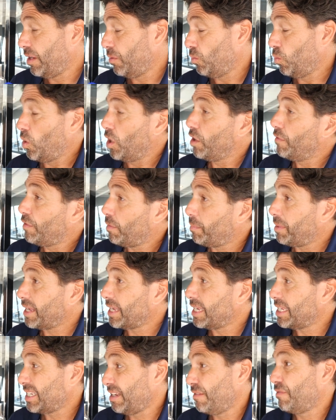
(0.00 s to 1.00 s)
one of the
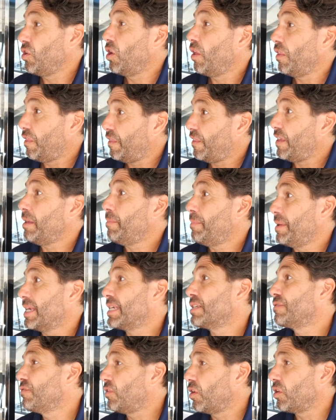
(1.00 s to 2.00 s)
biggest, if not the
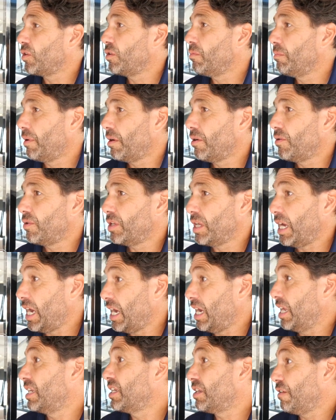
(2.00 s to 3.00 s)
biggest volume boat
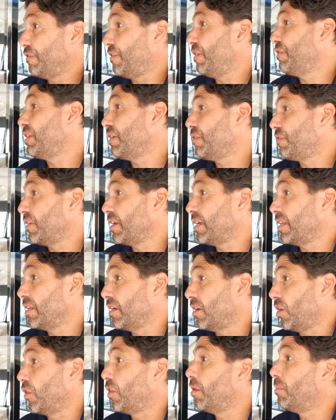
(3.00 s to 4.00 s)
under 50 feet
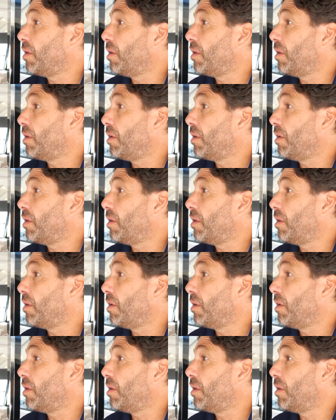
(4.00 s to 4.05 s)
on the